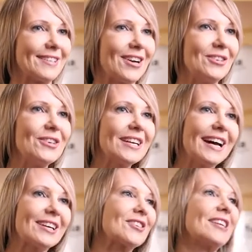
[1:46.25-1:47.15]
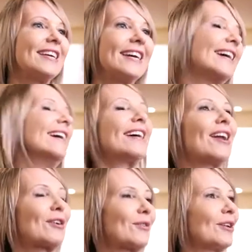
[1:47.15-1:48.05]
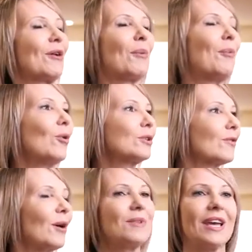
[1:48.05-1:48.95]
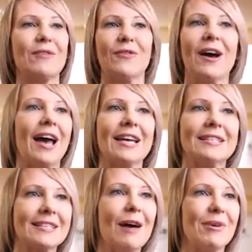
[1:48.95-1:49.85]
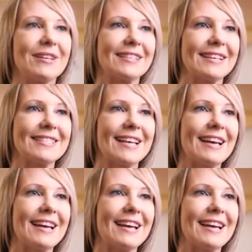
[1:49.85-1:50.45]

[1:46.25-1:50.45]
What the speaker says: You know, you can actually, like, you know, report from the FIA summit and